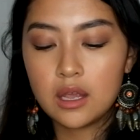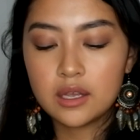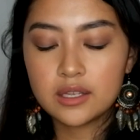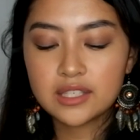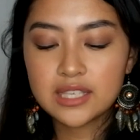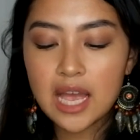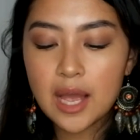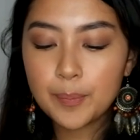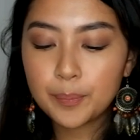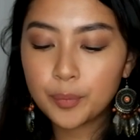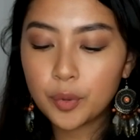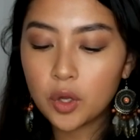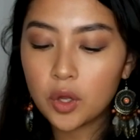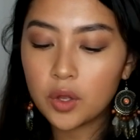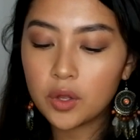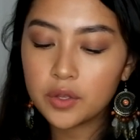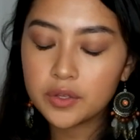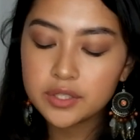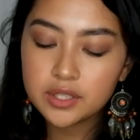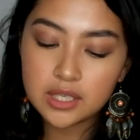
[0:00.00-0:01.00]

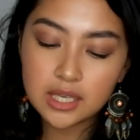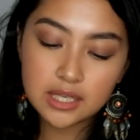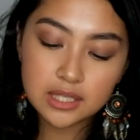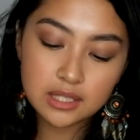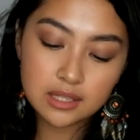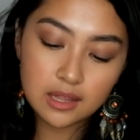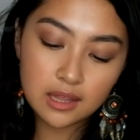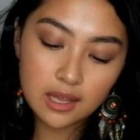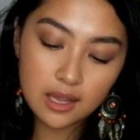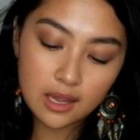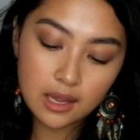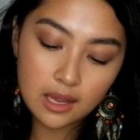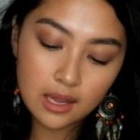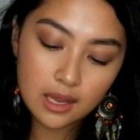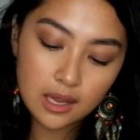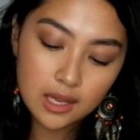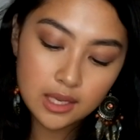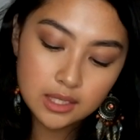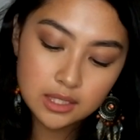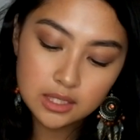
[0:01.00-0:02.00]
samples is
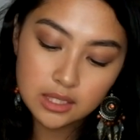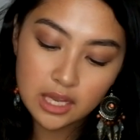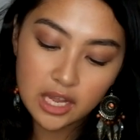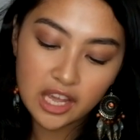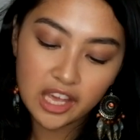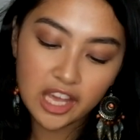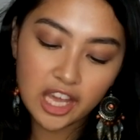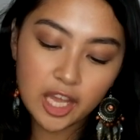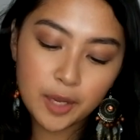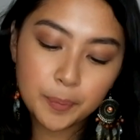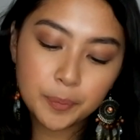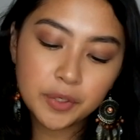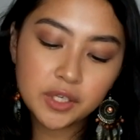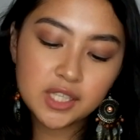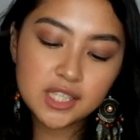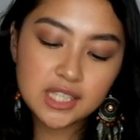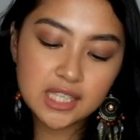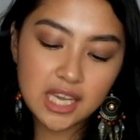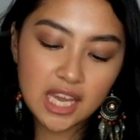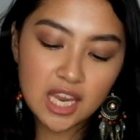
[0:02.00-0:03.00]
this
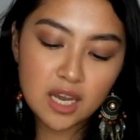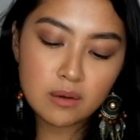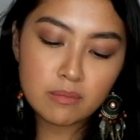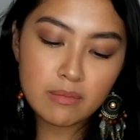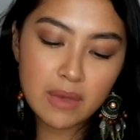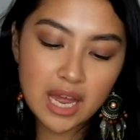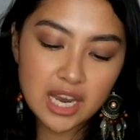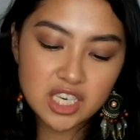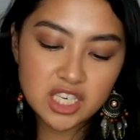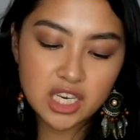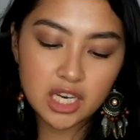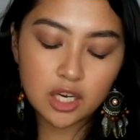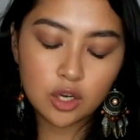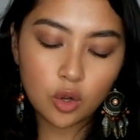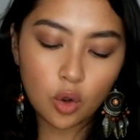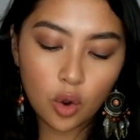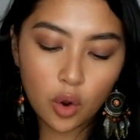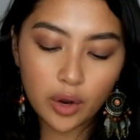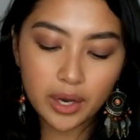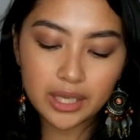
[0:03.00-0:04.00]
Aprilskin Magic
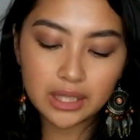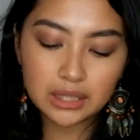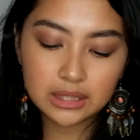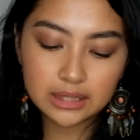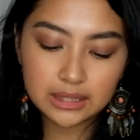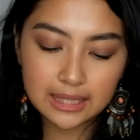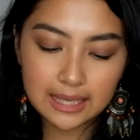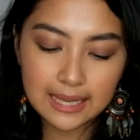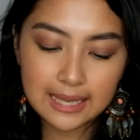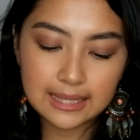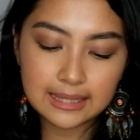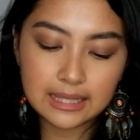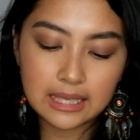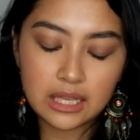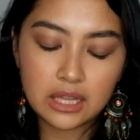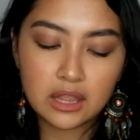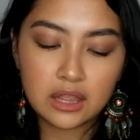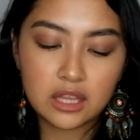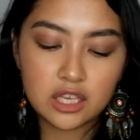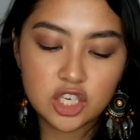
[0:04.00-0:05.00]
Oil Tint
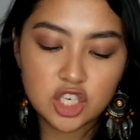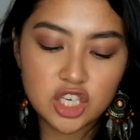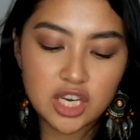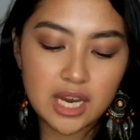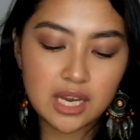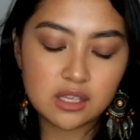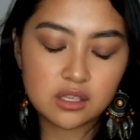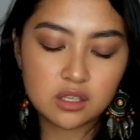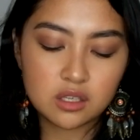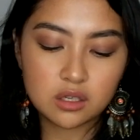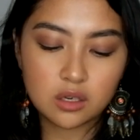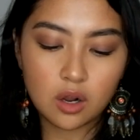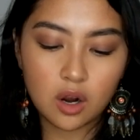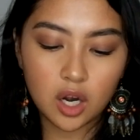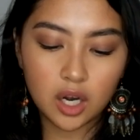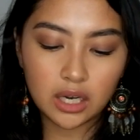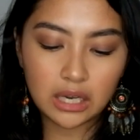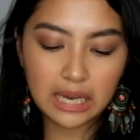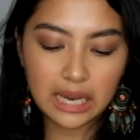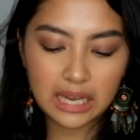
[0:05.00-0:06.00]
in the shade
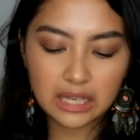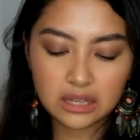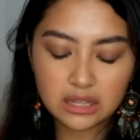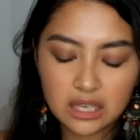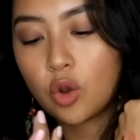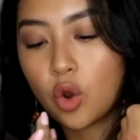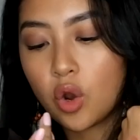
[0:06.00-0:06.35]
Scarlet.